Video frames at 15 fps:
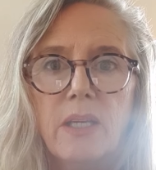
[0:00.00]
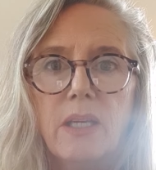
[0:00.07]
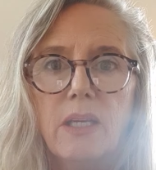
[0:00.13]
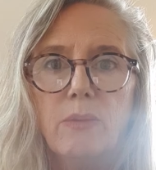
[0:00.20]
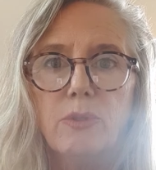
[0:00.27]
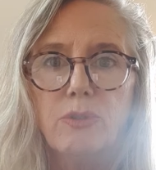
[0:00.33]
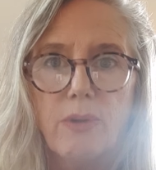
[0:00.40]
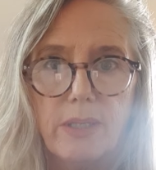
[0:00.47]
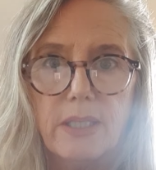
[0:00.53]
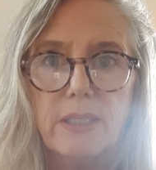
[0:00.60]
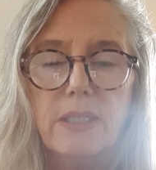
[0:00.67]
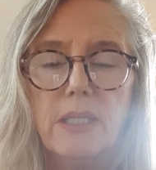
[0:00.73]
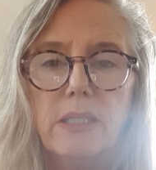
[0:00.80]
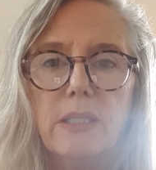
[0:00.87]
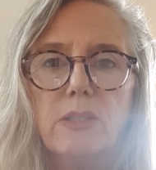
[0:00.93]
He was running
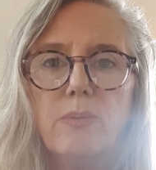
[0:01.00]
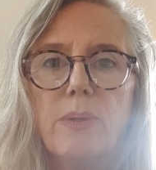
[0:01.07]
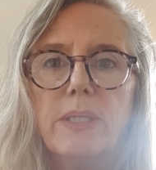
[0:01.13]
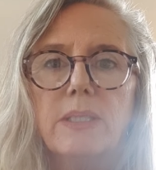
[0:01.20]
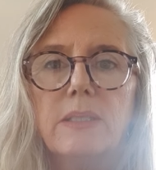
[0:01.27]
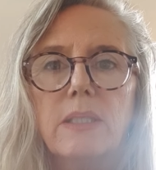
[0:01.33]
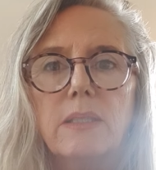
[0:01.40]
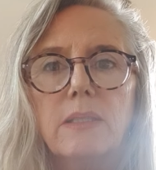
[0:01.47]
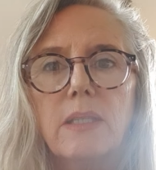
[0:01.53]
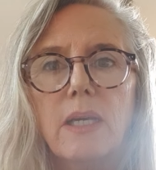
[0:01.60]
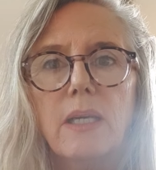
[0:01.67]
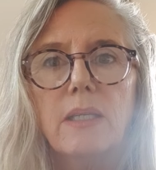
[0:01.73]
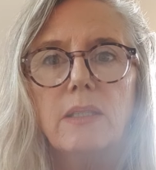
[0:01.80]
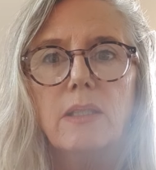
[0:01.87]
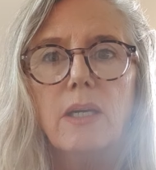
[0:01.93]
TEDx Wellington,
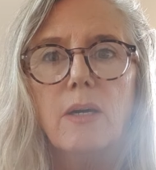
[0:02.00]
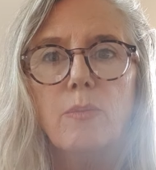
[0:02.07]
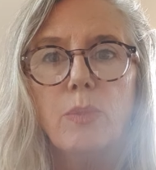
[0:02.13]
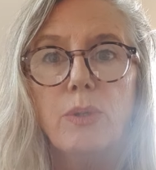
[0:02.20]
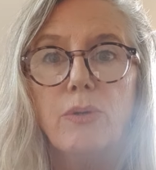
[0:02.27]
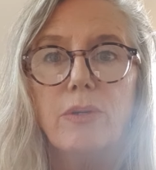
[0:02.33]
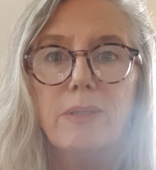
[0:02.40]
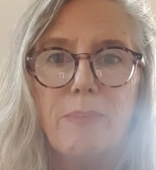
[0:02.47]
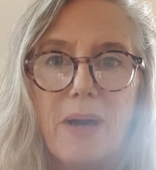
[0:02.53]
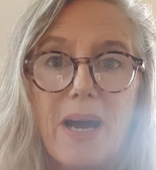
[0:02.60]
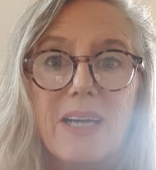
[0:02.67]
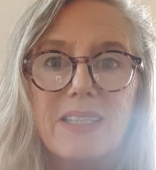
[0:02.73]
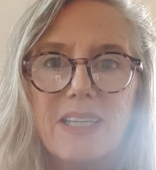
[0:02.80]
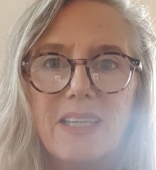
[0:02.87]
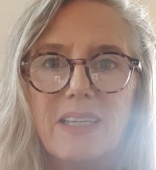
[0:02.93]
and we were at a
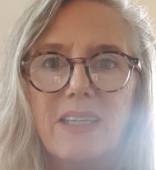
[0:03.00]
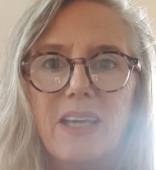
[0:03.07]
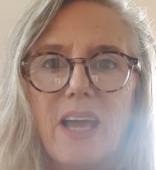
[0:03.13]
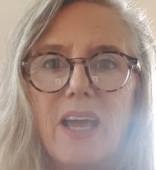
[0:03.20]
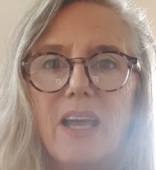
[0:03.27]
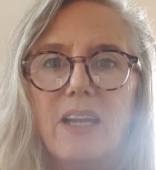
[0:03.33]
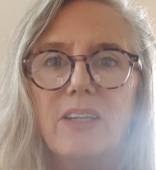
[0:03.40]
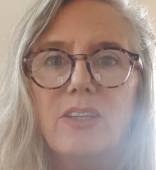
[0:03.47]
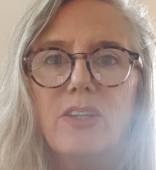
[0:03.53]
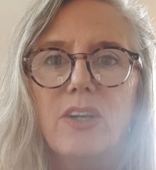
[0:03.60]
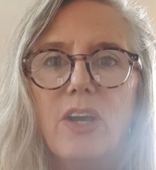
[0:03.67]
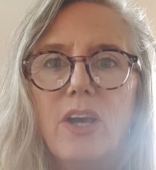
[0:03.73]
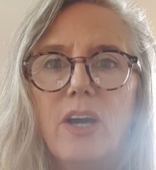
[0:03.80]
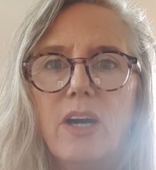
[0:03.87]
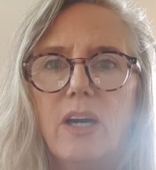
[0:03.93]
party, and
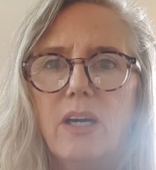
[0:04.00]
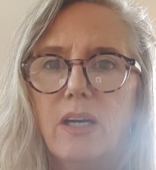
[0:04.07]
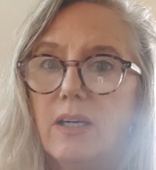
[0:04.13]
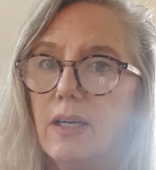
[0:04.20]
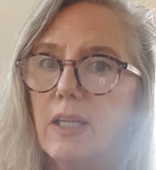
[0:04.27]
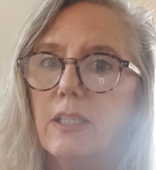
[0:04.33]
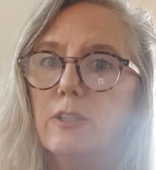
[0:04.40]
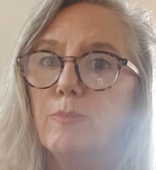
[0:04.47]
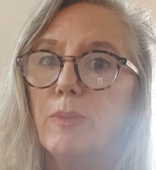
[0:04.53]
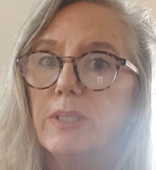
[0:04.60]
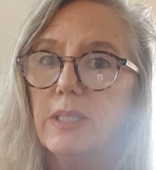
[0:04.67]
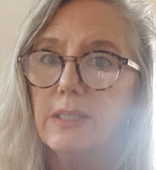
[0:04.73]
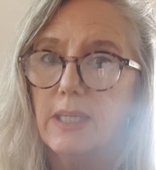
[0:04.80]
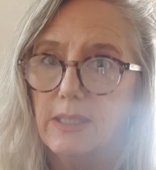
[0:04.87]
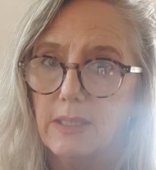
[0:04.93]
I'll
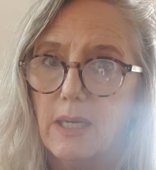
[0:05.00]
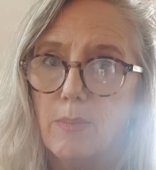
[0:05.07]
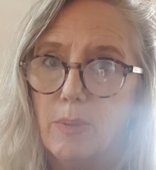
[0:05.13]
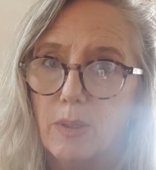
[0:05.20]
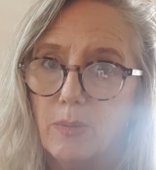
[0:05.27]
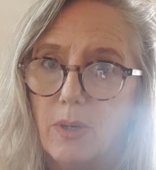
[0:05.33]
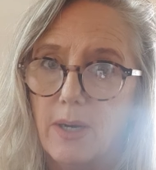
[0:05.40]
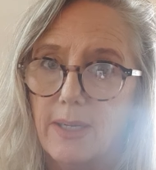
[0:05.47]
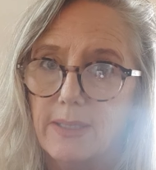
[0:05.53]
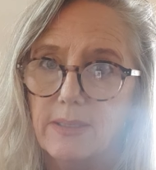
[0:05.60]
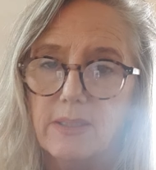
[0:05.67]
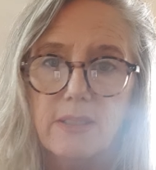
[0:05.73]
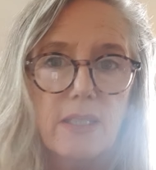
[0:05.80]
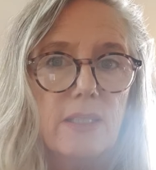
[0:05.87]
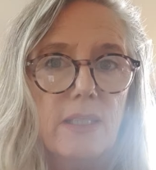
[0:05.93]
admit I'd had a couple of
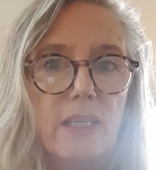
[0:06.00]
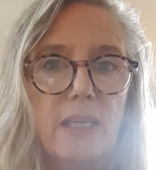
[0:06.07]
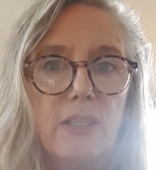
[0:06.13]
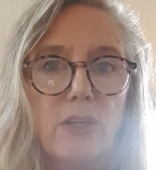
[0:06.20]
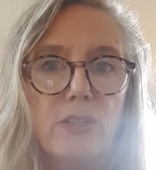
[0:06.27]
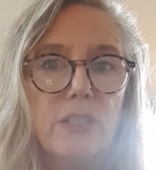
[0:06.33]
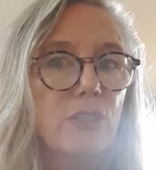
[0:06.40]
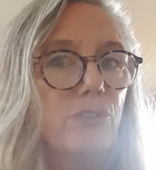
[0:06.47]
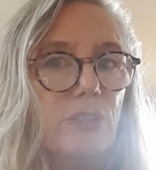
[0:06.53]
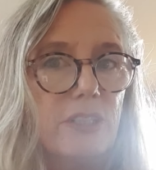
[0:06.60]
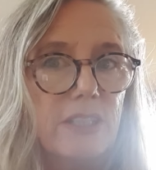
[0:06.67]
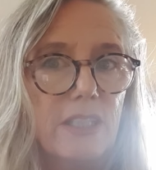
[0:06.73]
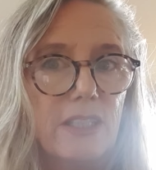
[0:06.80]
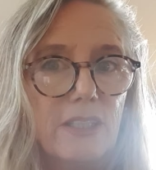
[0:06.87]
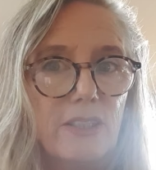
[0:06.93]
wines, and he got
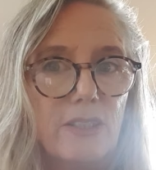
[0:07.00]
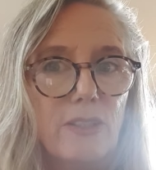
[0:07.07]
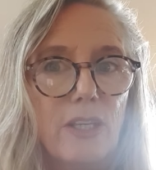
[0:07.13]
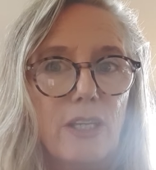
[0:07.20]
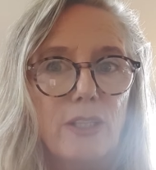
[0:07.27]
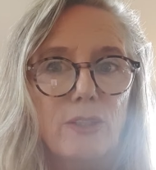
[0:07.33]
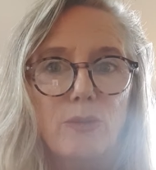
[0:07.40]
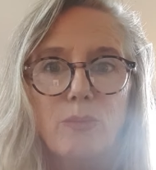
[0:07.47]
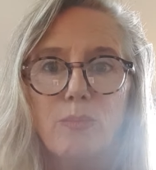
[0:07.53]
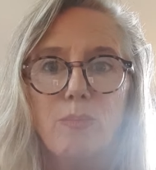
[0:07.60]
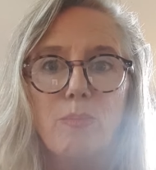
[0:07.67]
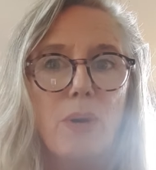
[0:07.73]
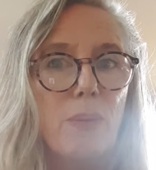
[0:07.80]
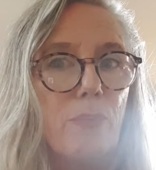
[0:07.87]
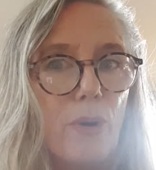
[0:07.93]
interested in
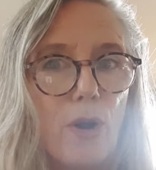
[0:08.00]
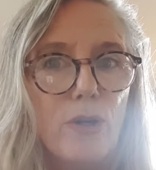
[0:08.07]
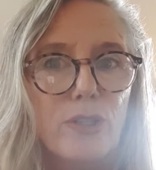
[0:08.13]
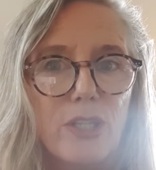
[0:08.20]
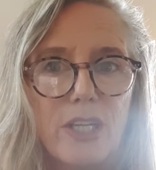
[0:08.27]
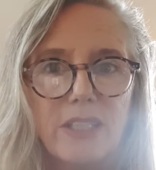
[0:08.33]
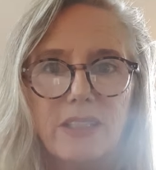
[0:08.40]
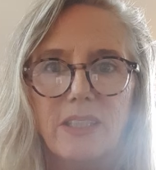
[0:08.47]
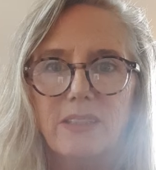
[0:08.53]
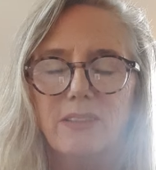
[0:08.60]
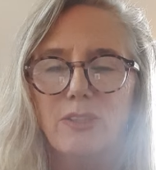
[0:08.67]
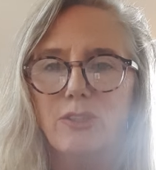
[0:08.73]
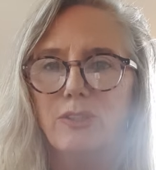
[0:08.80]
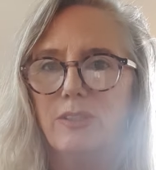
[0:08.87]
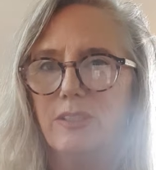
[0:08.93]
my project
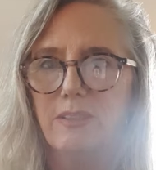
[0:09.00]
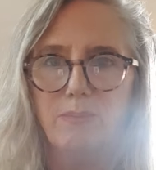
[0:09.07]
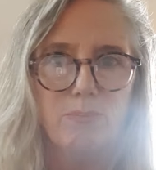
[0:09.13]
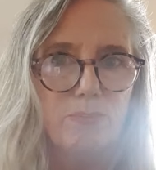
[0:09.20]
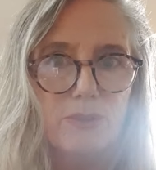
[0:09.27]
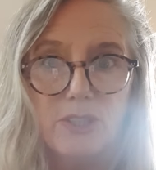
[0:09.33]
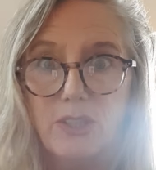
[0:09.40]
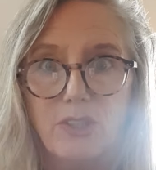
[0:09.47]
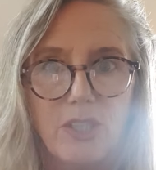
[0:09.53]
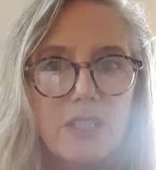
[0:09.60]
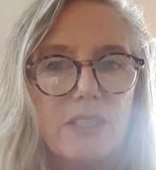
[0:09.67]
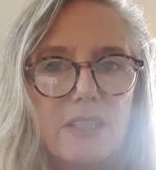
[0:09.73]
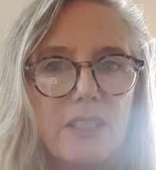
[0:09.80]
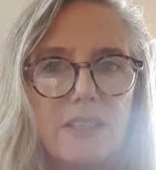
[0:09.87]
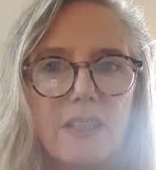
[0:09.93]
and
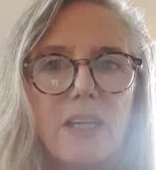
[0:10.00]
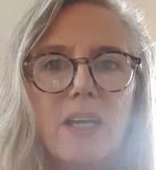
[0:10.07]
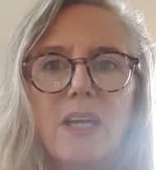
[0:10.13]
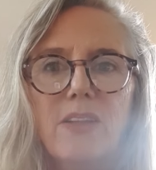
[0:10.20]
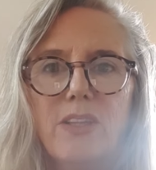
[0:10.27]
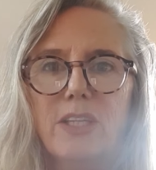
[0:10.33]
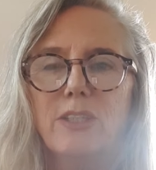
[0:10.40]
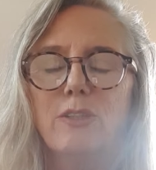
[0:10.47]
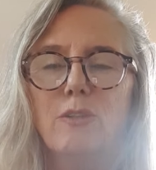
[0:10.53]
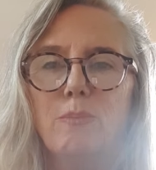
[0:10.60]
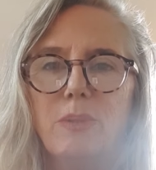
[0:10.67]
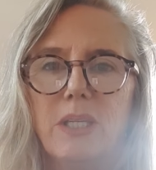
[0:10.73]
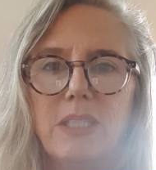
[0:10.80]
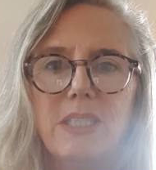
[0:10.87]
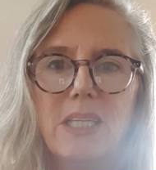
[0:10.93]
suggested that it
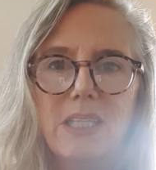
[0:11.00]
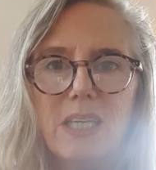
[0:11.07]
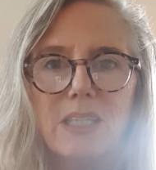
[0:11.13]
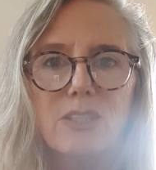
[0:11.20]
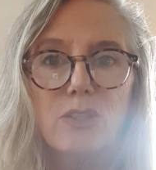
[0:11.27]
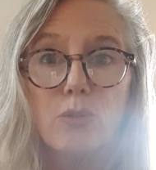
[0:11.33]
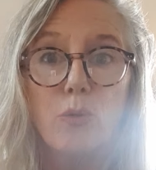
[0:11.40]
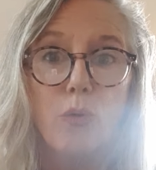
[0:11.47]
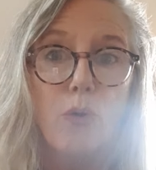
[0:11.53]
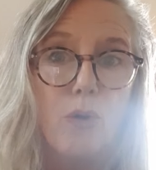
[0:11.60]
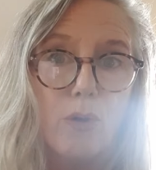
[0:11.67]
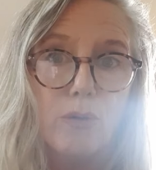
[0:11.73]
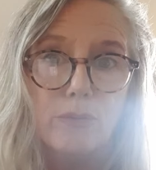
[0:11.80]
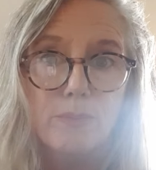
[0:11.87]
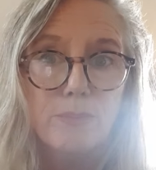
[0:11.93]
could be a TEDx
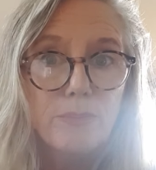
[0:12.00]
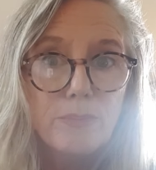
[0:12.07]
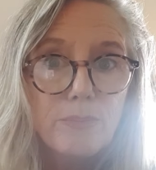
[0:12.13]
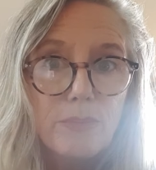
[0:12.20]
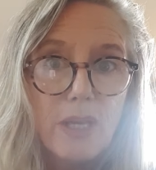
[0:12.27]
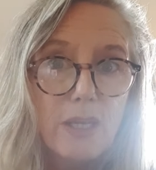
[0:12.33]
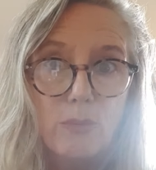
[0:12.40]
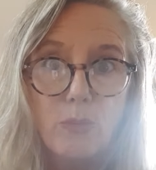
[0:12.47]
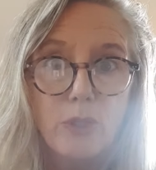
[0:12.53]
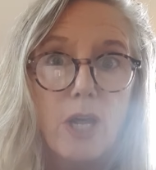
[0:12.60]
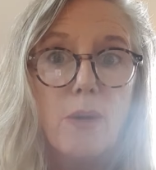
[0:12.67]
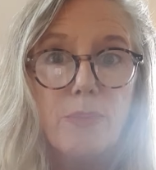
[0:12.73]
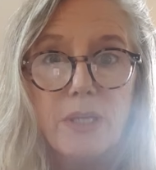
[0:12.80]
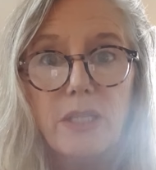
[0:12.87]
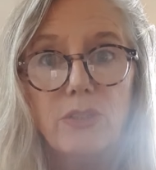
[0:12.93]
talk, and would
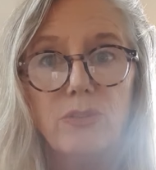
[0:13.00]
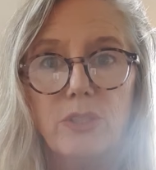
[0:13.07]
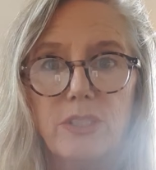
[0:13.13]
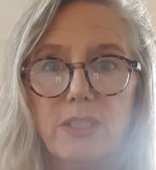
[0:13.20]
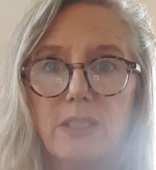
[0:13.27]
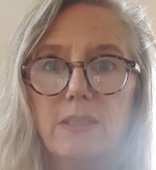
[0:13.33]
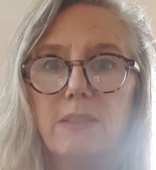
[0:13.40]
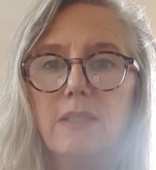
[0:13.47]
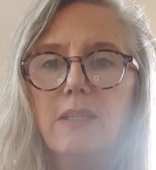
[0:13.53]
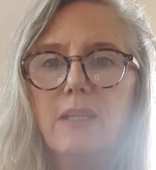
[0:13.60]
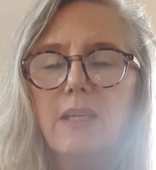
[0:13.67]
I be interested?